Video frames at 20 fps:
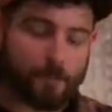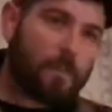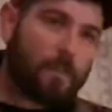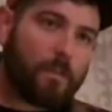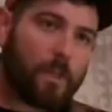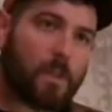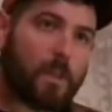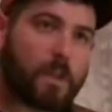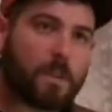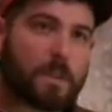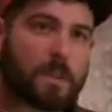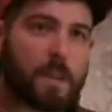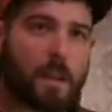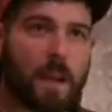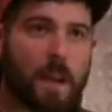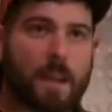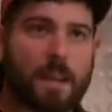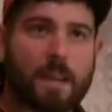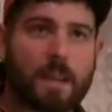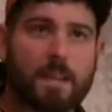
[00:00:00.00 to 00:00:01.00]

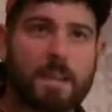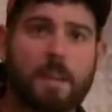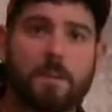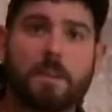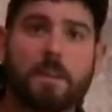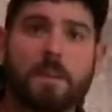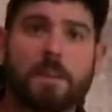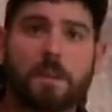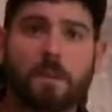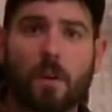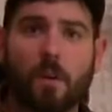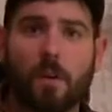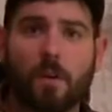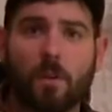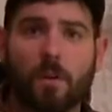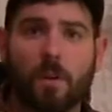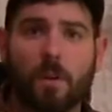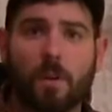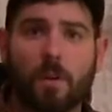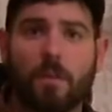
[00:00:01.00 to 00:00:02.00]
First, I guess let me
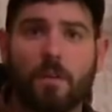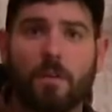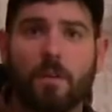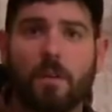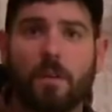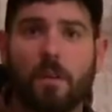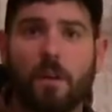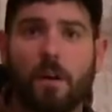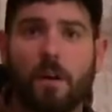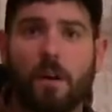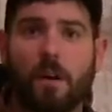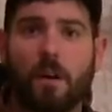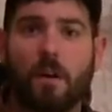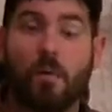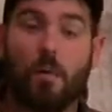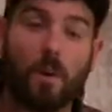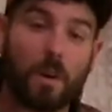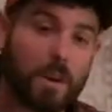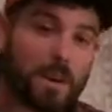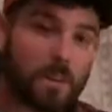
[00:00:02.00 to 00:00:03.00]
start with
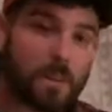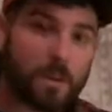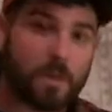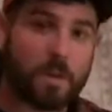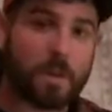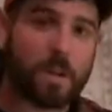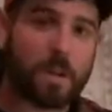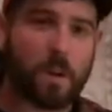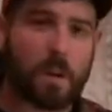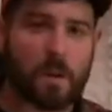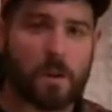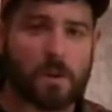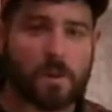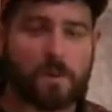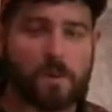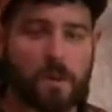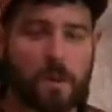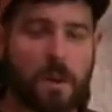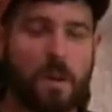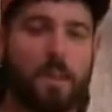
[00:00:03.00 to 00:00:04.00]
what is 3D
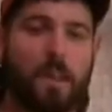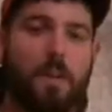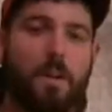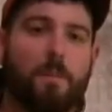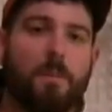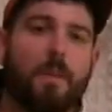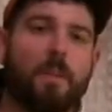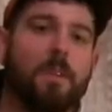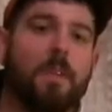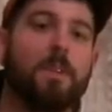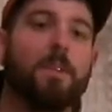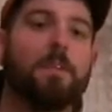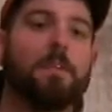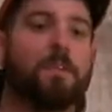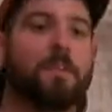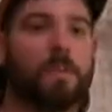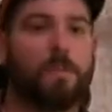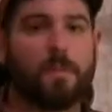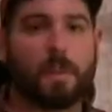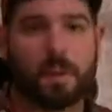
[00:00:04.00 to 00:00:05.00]
archery. That'll be
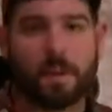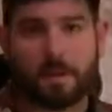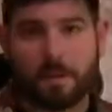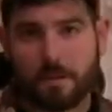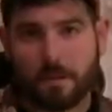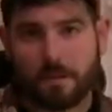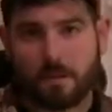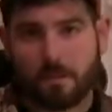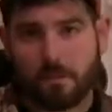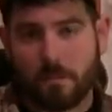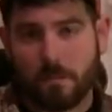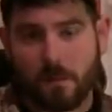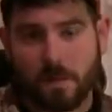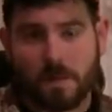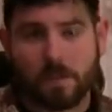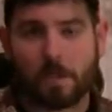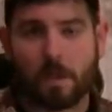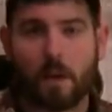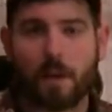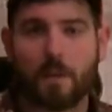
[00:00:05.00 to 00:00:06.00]
easier if I just
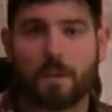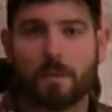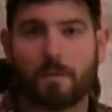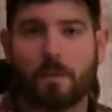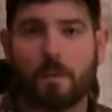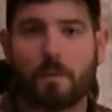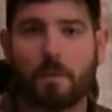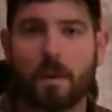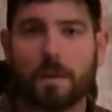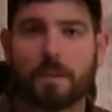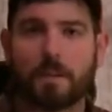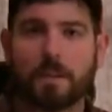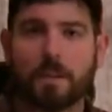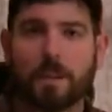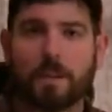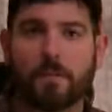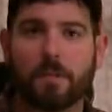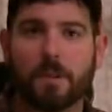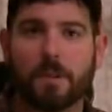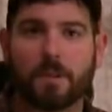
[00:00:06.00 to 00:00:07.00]
explain some basic
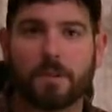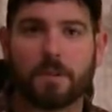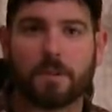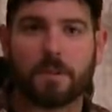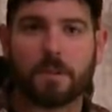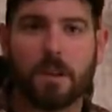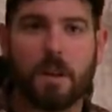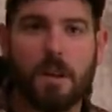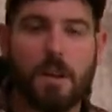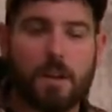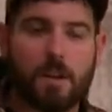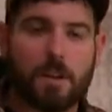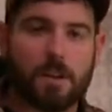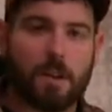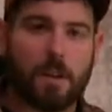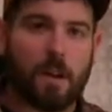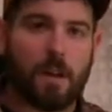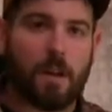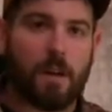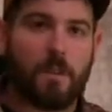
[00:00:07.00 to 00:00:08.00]
definitions
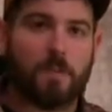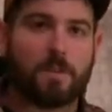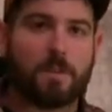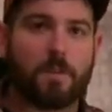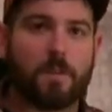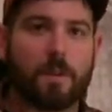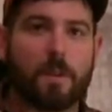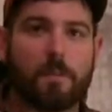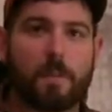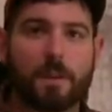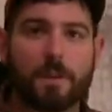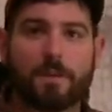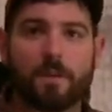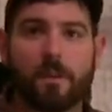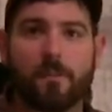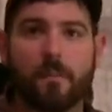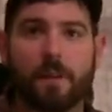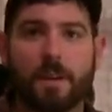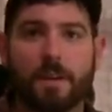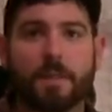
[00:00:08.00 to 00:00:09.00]
so we can make
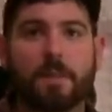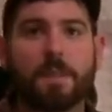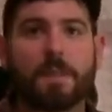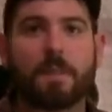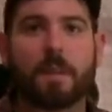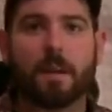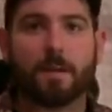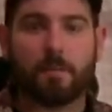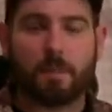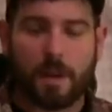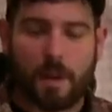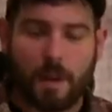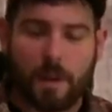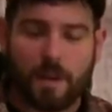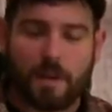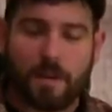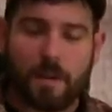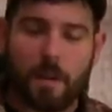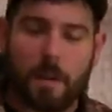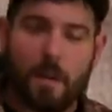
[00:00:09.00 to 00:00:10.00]
sure everybody's on the same
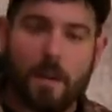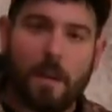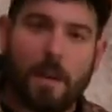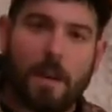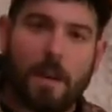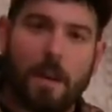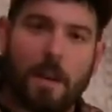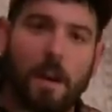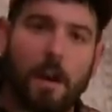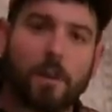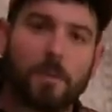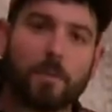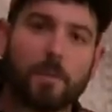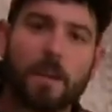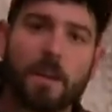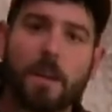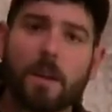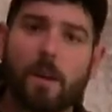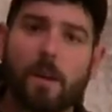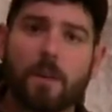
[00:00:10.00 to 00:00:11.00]
page.
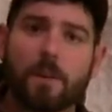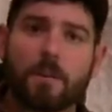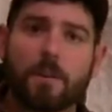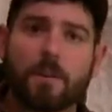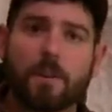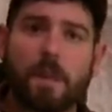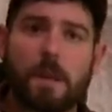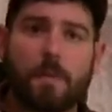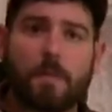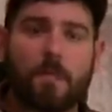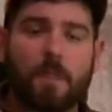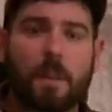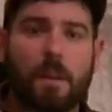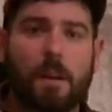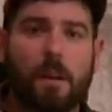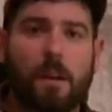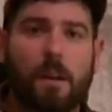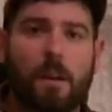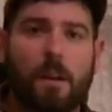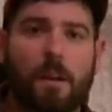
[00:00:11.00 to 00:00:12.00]
3D archery
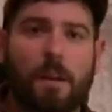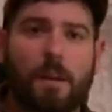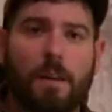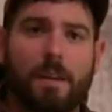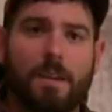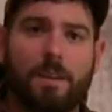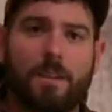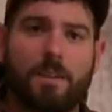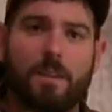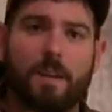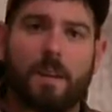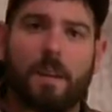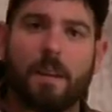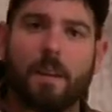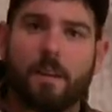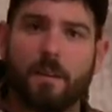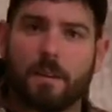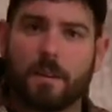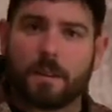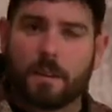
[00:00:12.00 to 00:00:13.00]
is
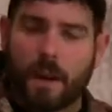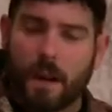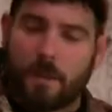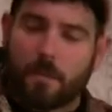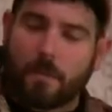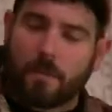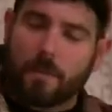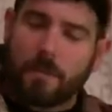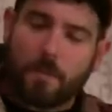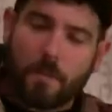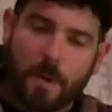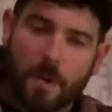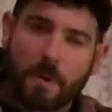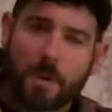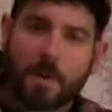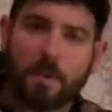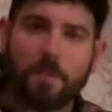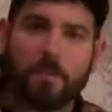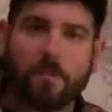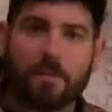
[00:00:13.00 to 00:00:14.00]
a type of
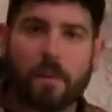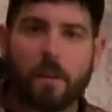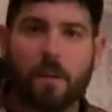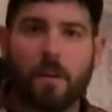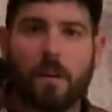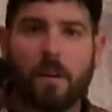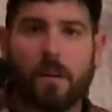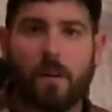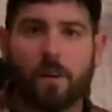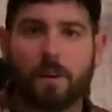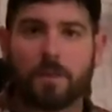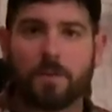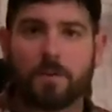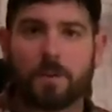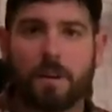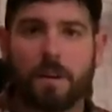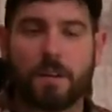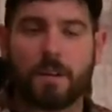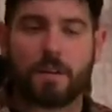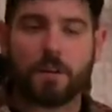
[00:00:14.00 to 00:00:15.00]
competitive
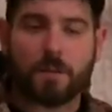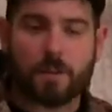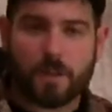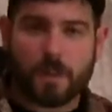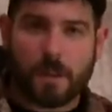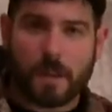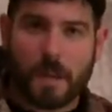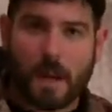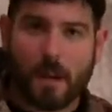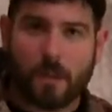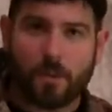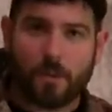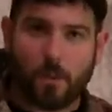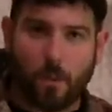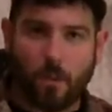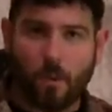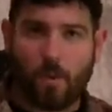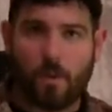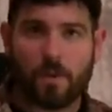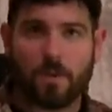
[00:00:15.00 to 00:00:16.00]
archery. It's usually
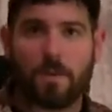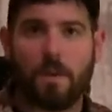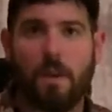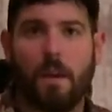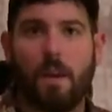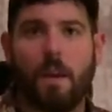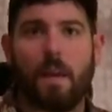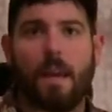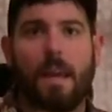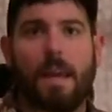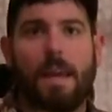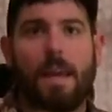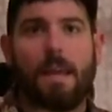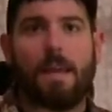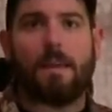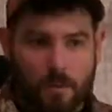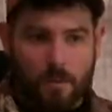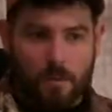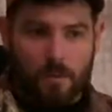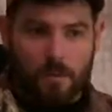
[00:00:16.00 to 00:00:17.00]
outdoors
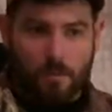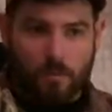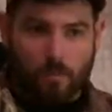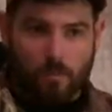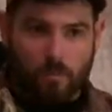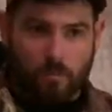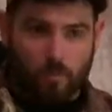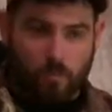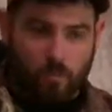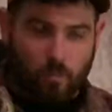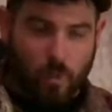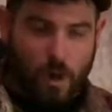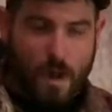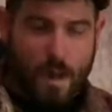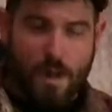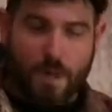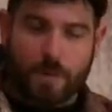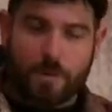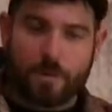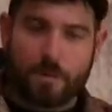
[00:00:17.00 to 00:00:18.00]
and
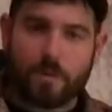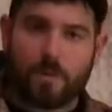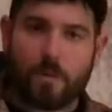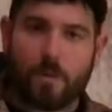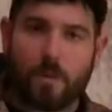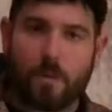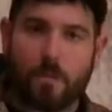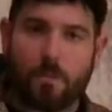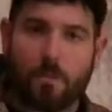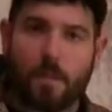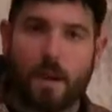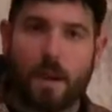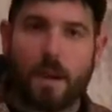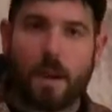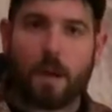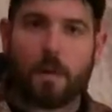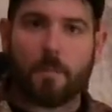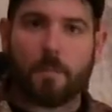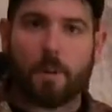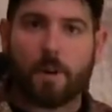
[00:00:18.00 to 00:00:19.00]
range
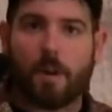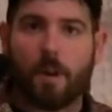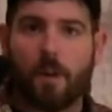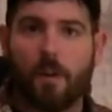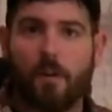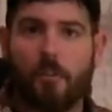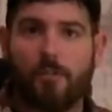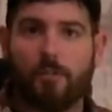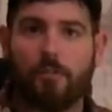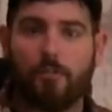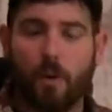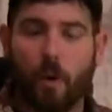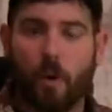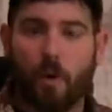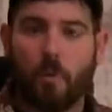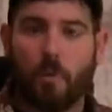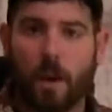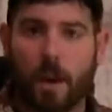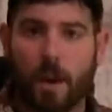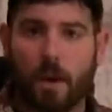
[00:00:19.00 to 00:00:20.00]
made up of
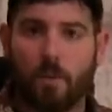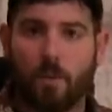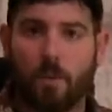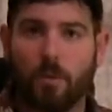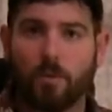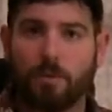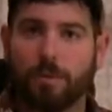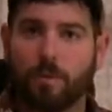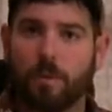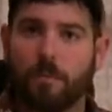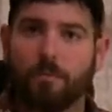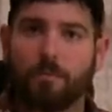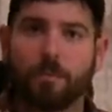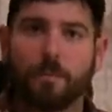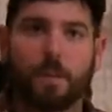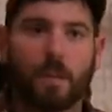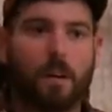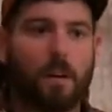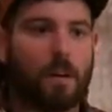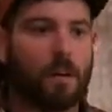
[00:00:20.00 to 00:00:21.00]
foam animals
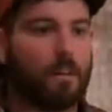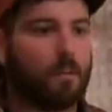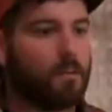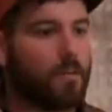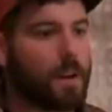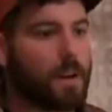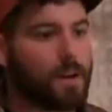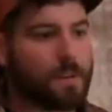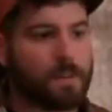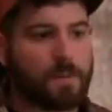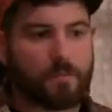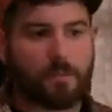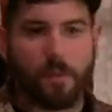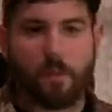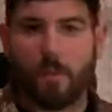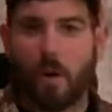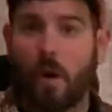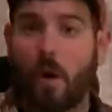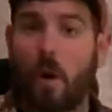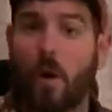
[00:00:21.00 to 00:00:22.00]
ranging
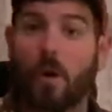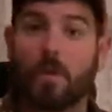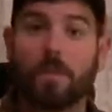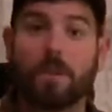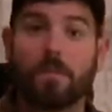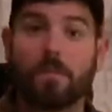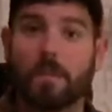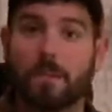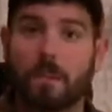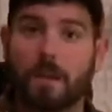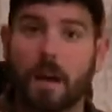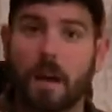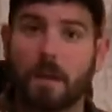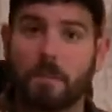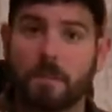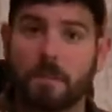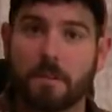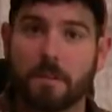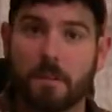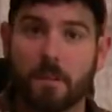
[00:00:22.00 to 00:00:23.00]
from all different
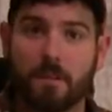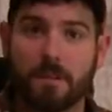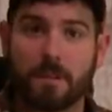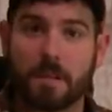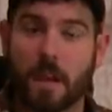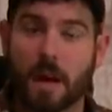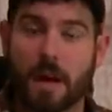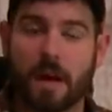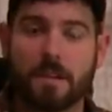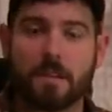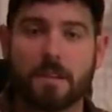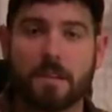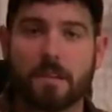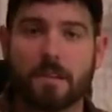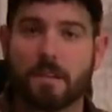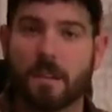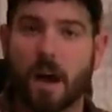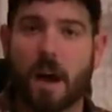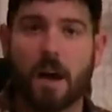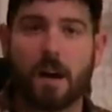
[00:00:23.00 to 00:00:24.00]
types of
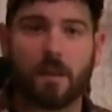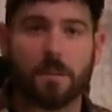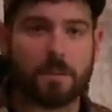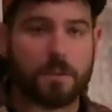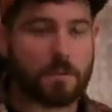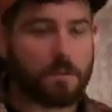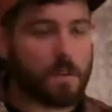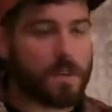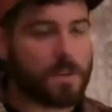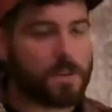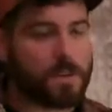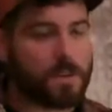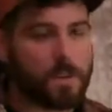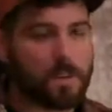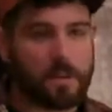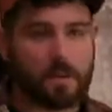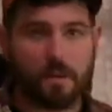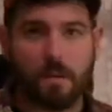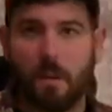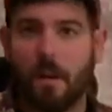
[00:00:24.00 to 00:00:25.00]
sizes, styles,
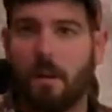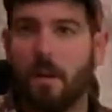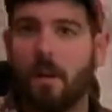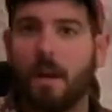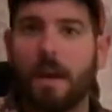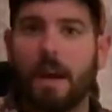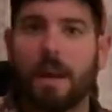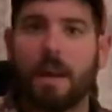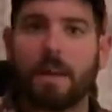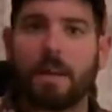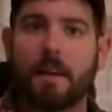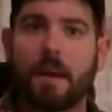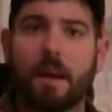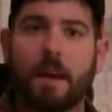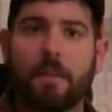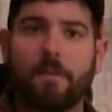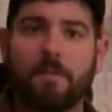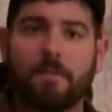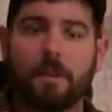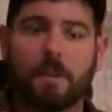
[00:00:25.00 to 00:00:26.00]
species, any
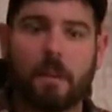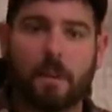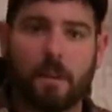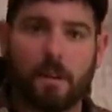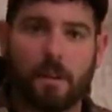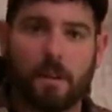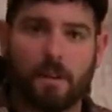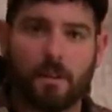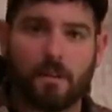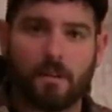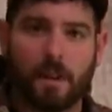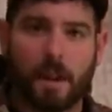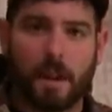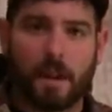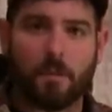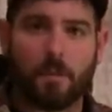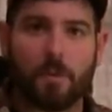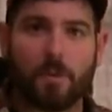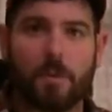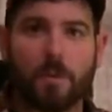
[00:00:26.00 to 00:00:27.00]
kind of
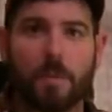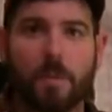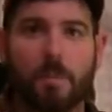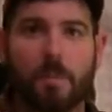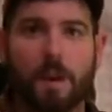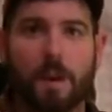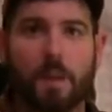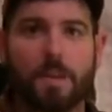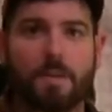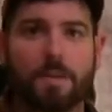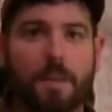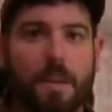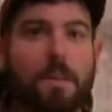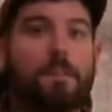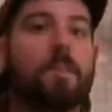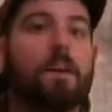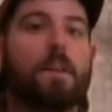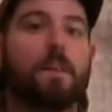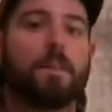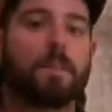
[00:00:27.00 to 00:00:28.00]
animal you can imagine.
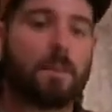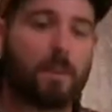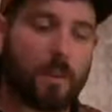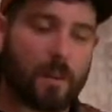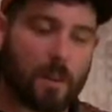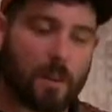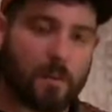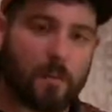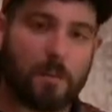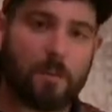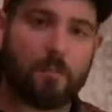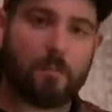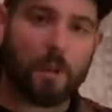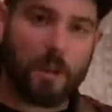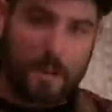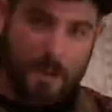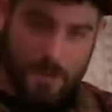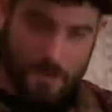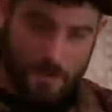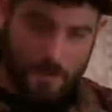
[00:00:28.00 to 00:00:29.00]
They've got a target with
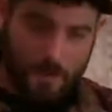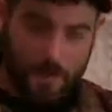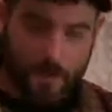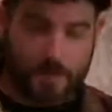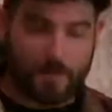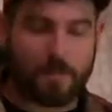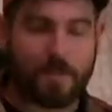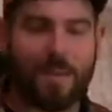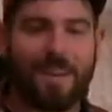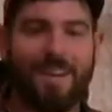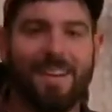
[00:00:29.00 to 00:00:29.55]
rings on it.